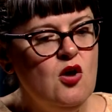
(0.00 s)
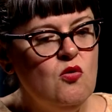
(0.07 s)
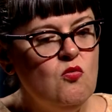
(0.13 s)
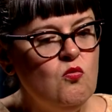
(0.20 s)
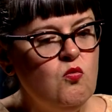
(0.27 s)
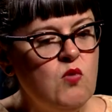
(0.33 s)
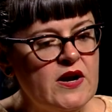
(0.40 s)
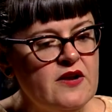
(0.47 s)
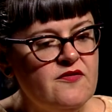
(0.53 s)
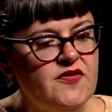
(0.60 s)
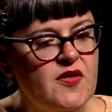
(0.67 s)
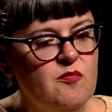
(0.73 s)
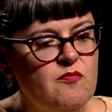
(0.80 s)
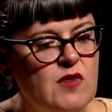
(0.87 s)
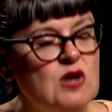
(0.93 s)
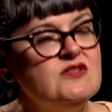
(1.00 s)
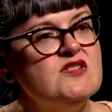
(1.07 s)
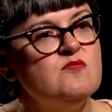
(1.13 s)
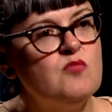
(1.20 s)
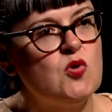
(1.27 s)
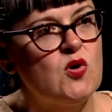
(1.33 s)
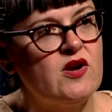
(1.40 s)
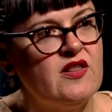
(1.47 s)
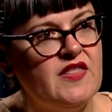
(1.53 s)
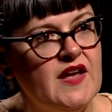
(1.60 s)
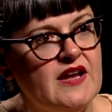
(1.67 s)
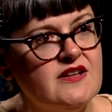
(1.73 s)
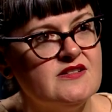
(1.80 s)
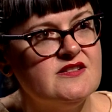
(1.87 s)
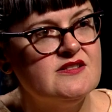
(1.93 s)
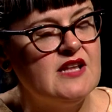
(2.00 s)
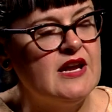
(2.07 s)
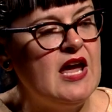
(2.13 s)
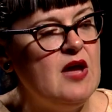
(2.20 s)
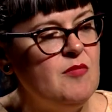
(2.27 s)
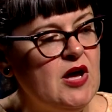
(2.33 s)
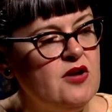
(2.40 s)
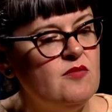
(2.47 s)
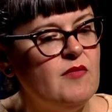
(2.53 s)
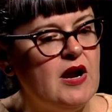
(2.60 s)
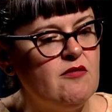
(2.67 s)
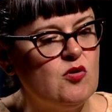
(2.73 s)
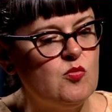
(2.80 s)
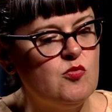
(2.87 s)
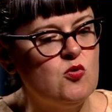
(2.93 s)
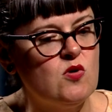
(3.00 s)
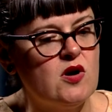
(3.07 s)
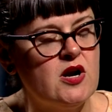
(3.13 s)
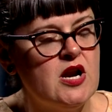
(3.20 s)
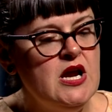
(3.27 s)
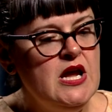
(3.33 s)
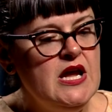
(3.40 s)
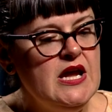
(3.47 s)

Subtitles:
One of the most important things that came out in my report